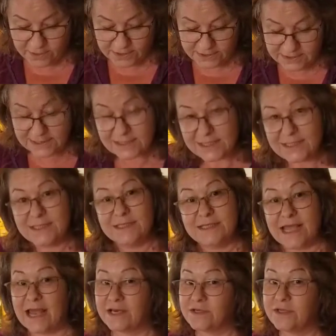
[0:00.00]
because this
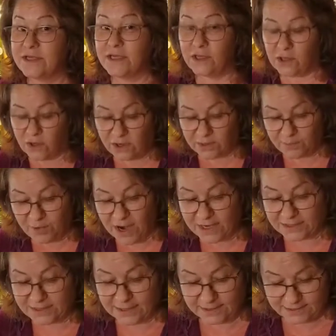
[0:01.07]
is actually a long
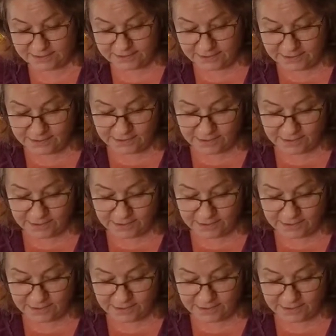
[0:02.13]
process.